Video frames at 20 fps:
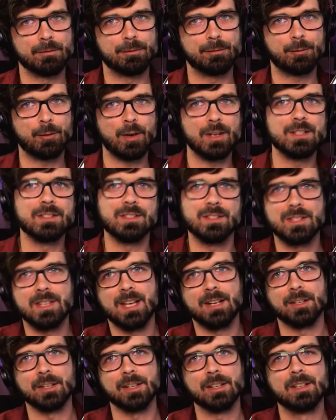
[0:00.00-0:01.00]
front and
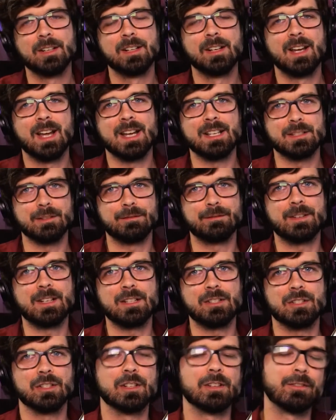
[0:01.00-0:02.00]
center as a
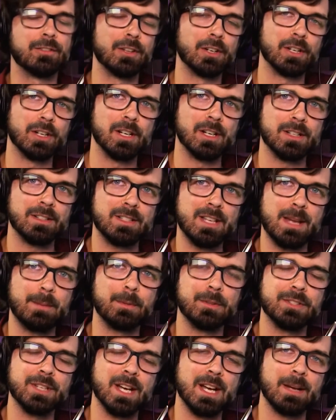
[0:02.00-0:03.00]
feature of their
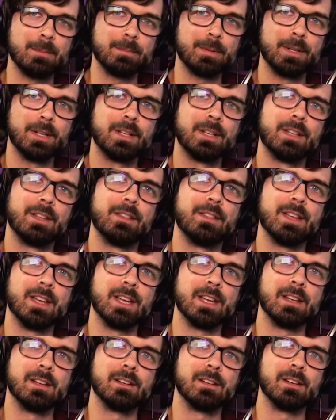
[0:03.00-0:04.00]
tabletop
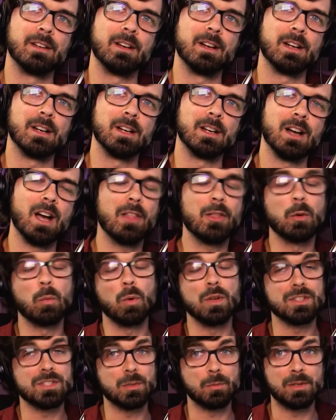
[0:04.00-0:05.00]
than other
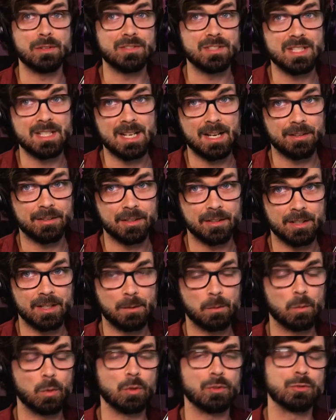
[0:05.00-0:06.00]
ones that we've seen out there
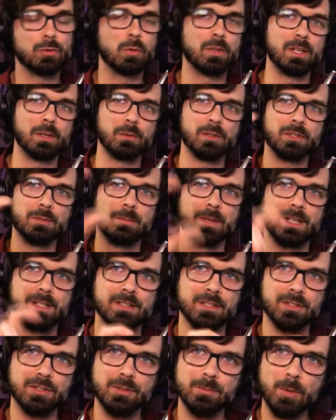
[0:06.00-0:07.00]
like Roll20, which
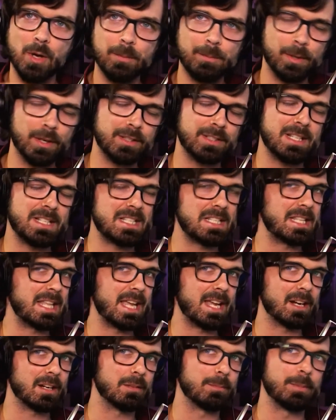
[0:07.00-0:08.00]
makes it a small part that's
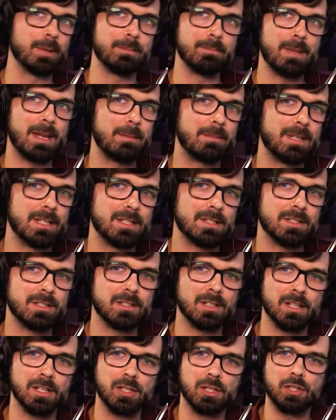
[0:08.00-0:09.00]
there, but maybe
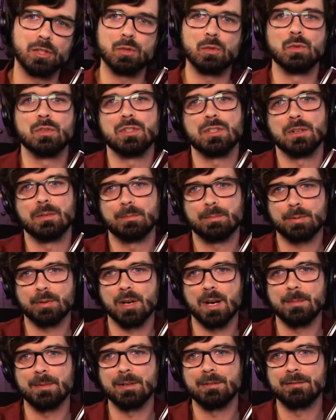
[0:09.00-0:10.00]
isn't a huge
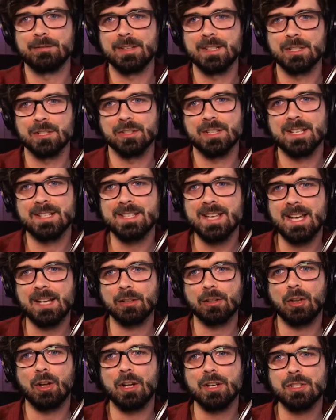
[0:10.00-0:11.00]
prominent feature. They say
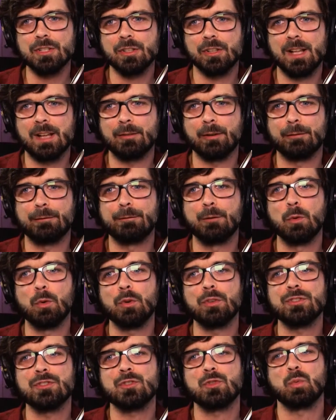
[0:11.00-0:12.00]
at launch they'll have a
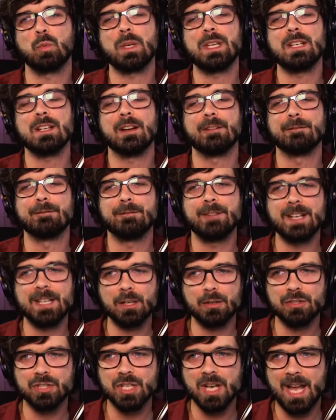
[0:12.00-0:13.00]
full suite of
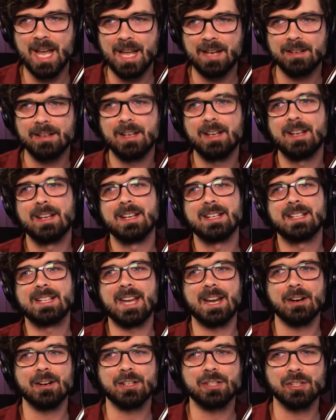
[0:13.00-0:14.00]
video chat,
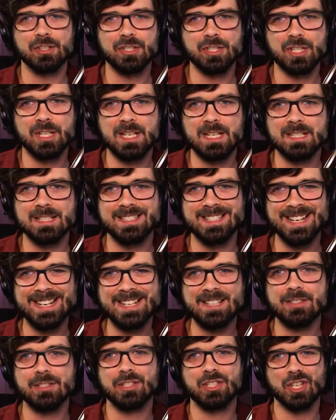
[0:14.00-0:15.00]
character sheet,
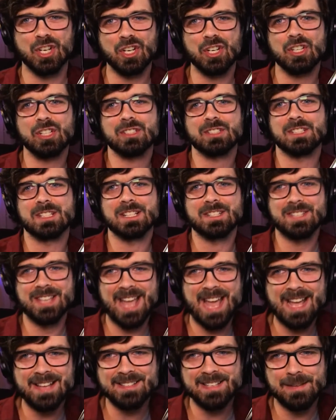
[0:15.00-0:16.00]
dice cards, and
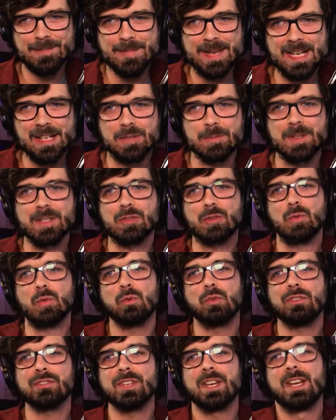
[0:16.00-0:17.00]
asset management
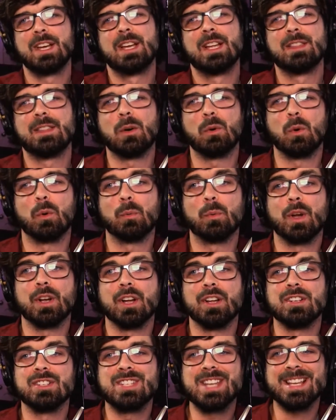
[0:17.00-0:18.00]
tools that will
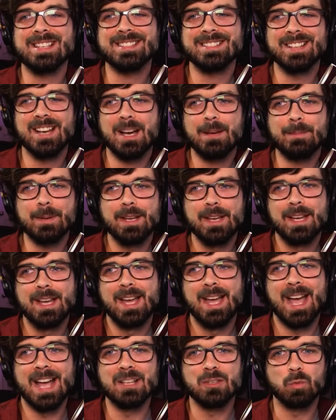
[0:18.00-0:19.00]
run on desktop
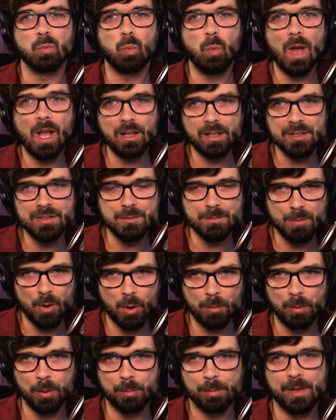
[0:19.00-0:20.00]
as well as
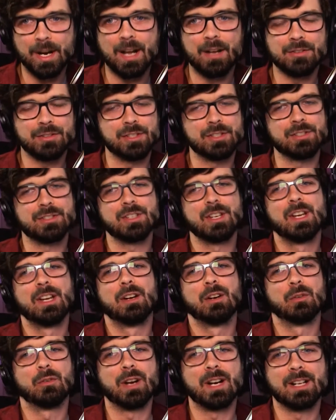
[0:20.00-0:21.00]
mobile browsers
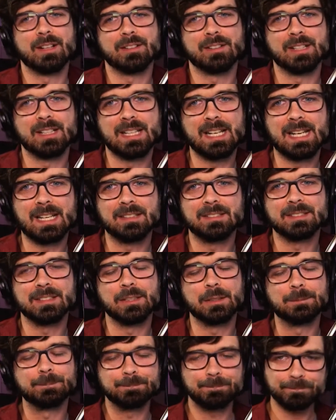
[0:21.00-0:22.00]
right out the gate.
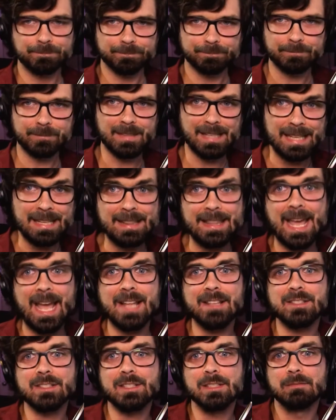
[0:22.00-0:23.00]
So
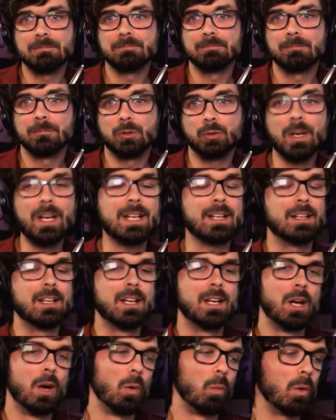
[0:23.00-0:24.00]
that's great.
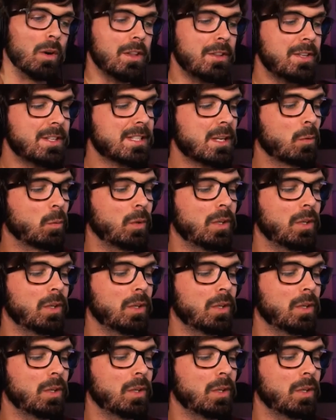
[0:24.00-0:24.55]
One of the things I